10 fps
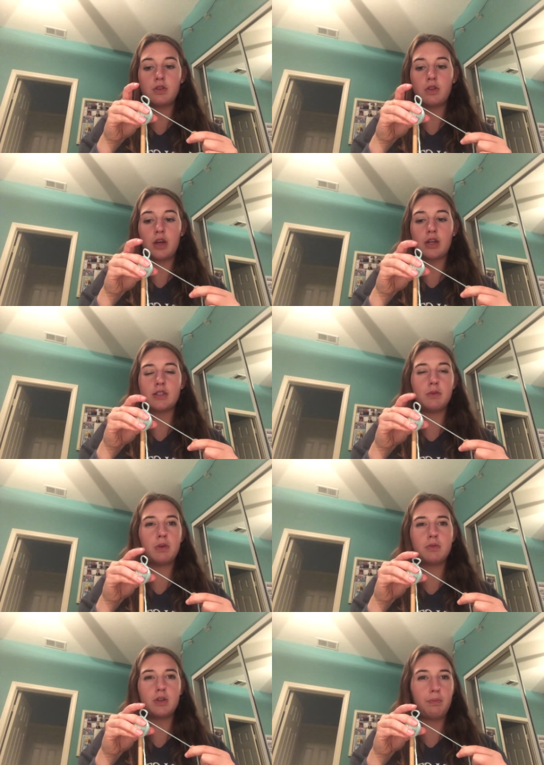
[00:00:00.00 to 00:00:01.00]
that, because
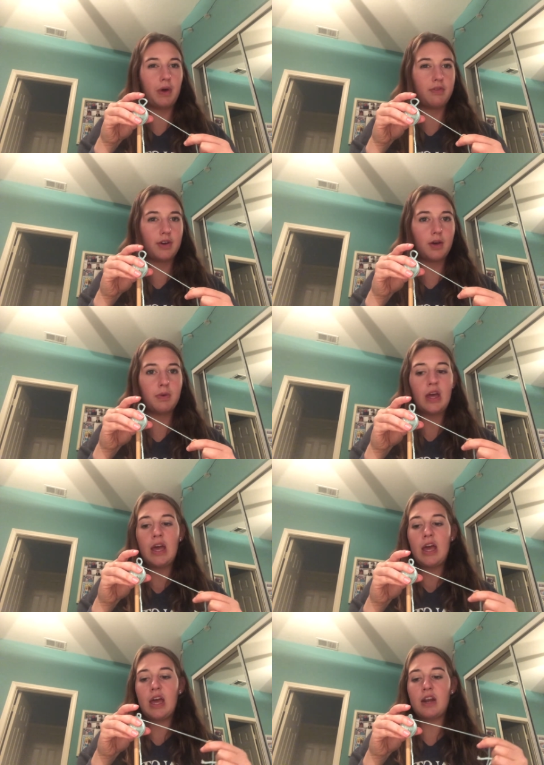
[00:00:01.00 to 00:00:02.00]
sometimes it'll puff up.
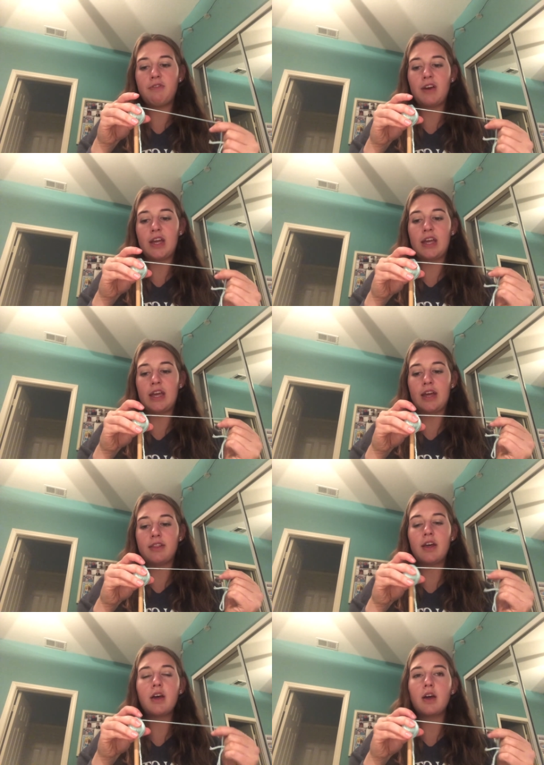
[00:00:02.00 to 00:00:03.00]
And if I get
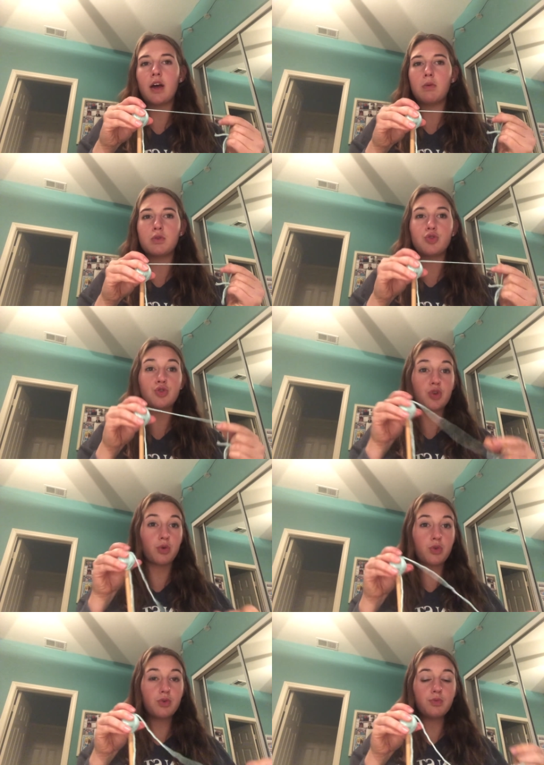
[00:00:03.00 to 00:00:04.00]
that, I will show
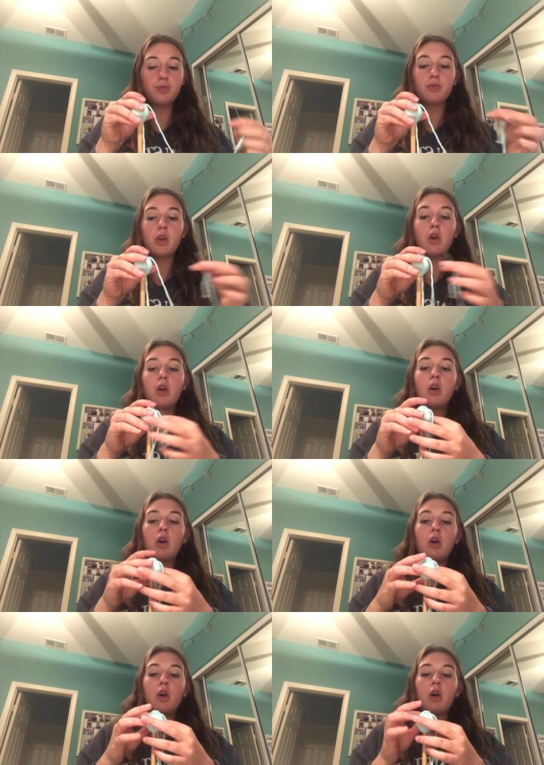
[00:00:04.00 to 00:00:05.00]
you.
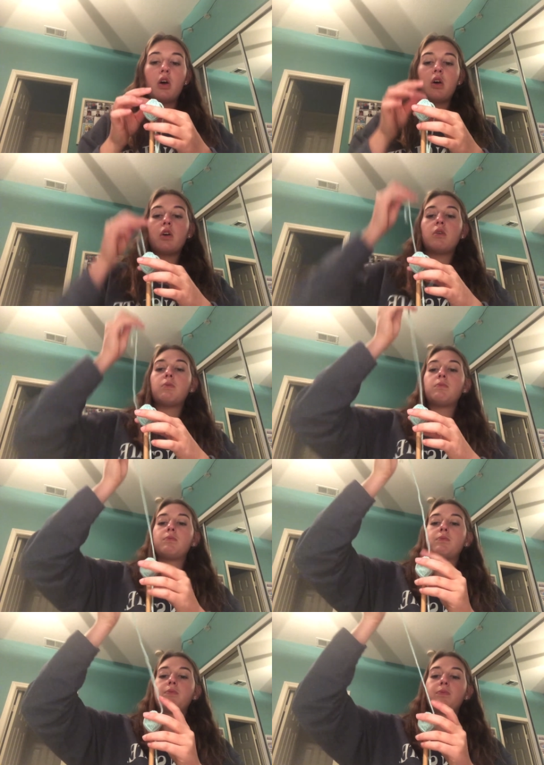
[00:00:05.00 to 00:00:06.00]

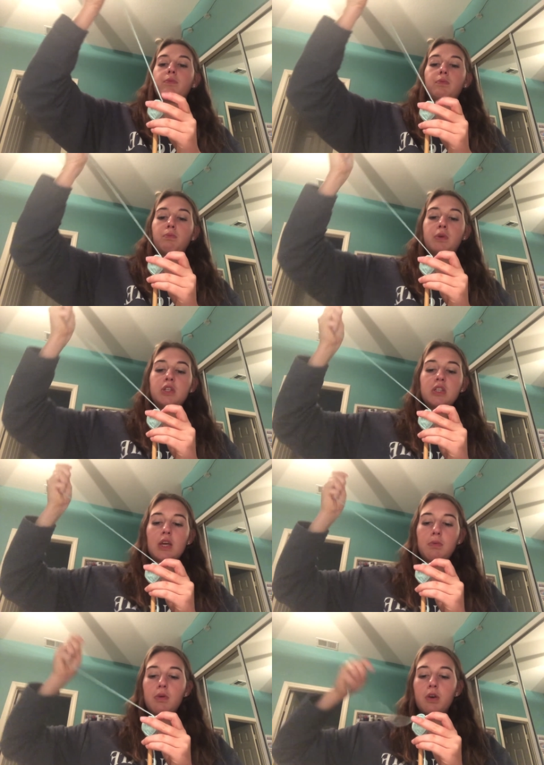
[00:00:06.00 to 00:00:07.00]
But just
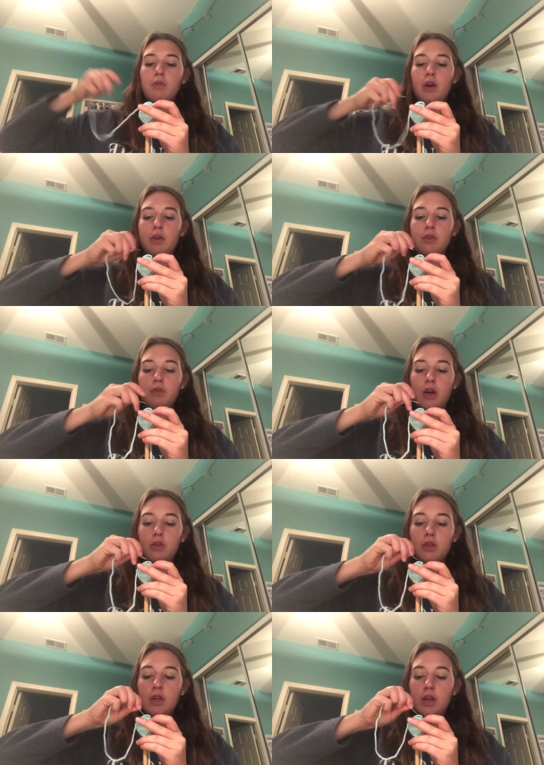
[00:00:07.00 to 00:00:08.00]
keep going around and
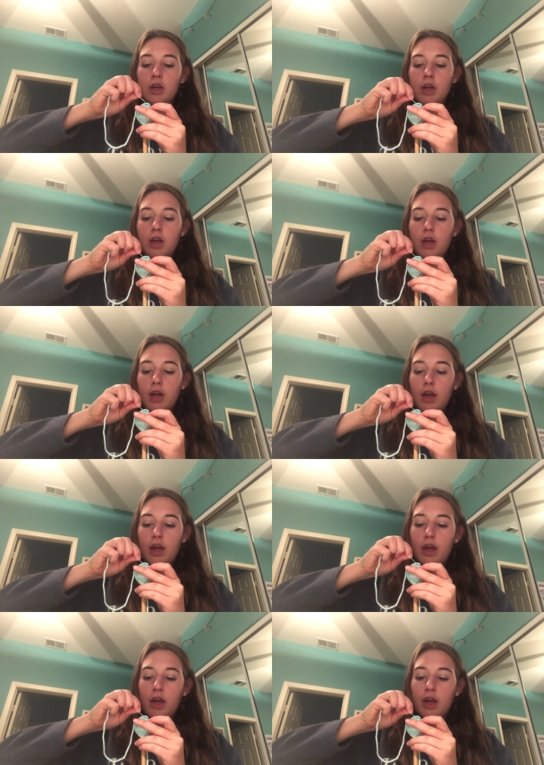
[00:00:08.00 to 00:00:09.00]
round.
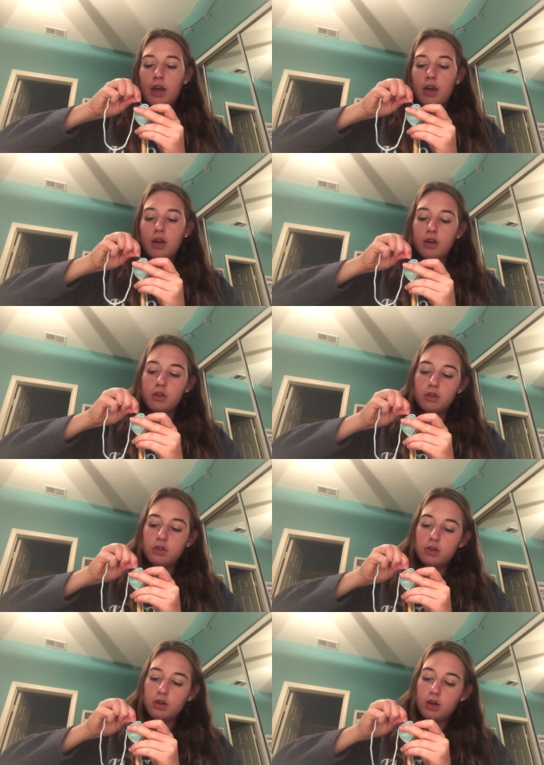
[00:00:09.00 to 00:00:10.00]

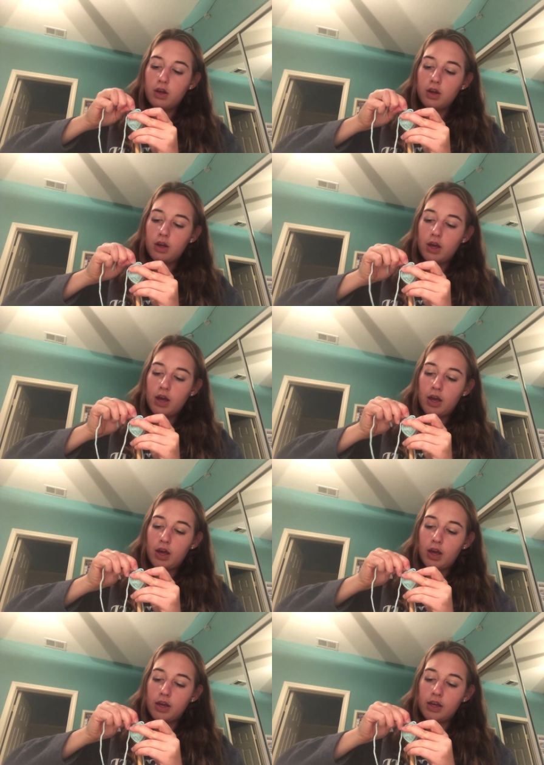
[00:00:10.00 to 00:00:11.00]
And
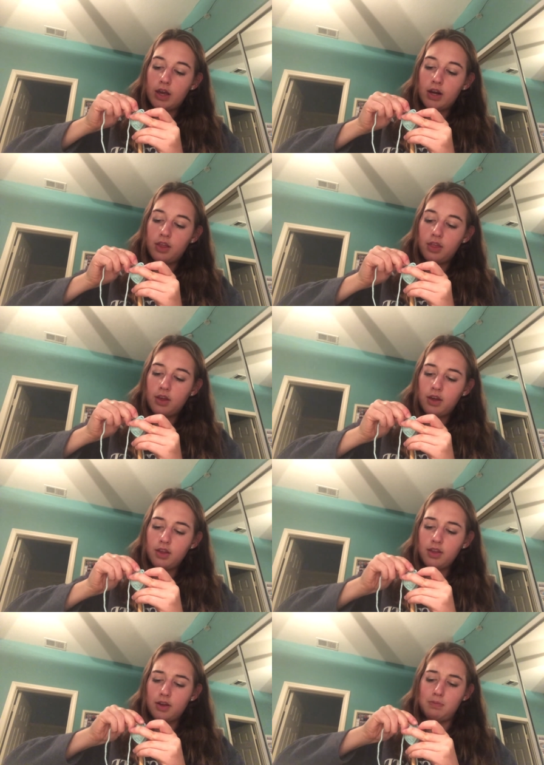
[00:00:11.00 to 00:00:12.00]
again, I
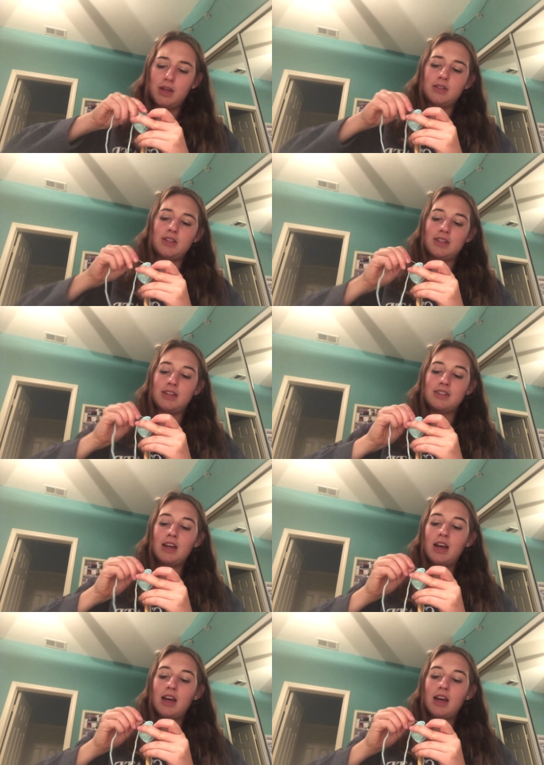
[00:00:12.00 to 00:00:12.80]
think I mentioned this.